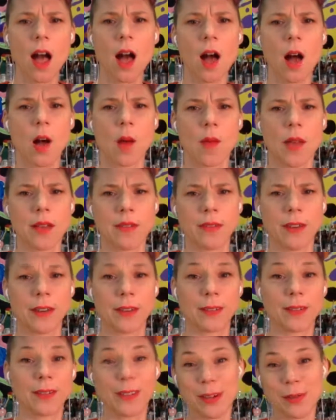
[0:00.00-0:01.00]
Oh, my
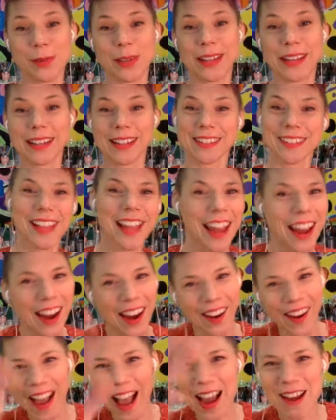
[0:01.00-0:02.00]
friend Ruben is
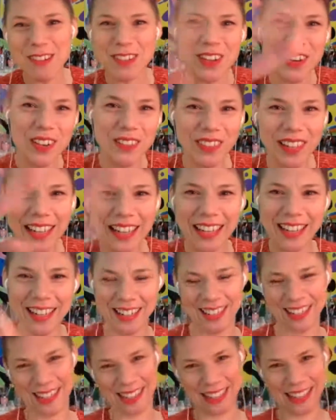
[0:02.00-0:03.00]
here. Hi, Ruben.
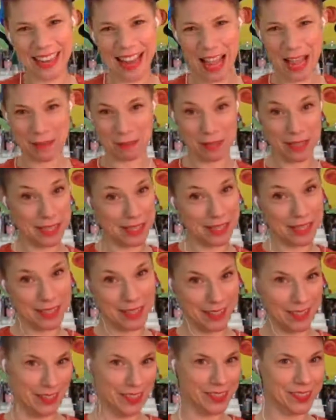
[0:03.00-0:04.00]
I miss
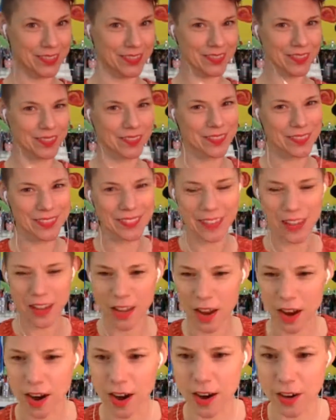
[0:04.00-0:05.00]
you.
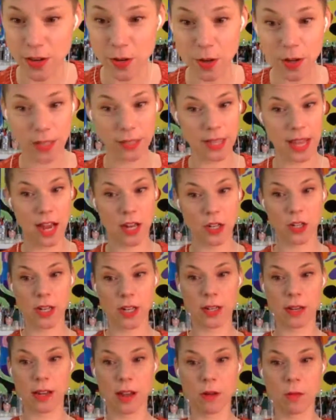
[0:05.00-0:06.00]
Are you
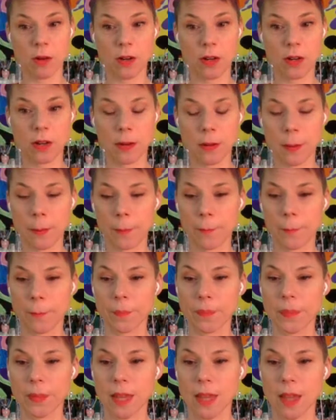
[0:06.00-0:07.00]
collaging, I wonder?
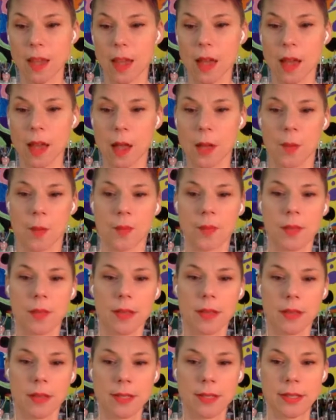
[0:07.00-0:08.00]

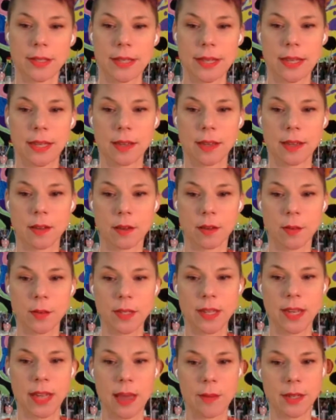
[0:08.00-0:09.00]
Um, let's see.
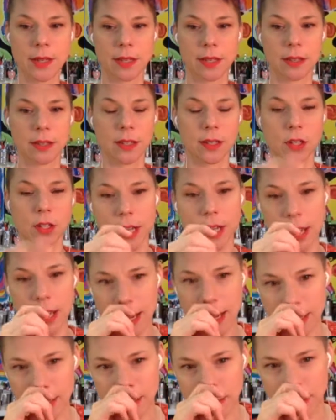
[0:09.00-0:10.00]
Ms. Gabby says that she
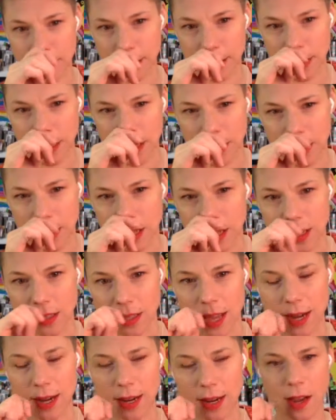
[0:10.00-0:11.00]
has a
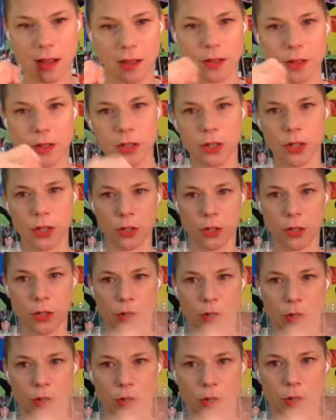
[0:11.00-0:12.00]
lot of colors, so she's
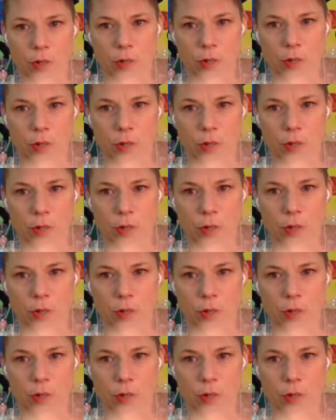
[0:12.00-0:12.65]
doing a bird.